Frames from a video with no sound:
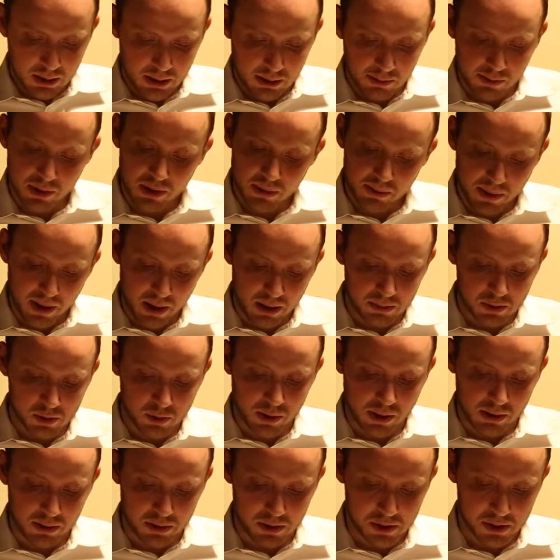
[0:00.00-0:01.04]
They were the bottom
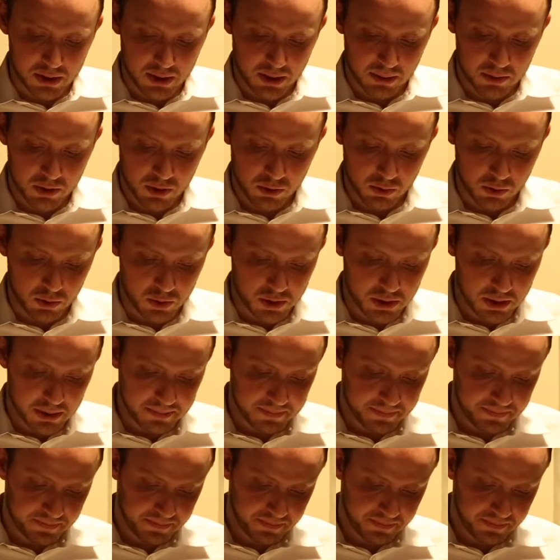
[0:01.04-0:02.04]
dwellers come to roost.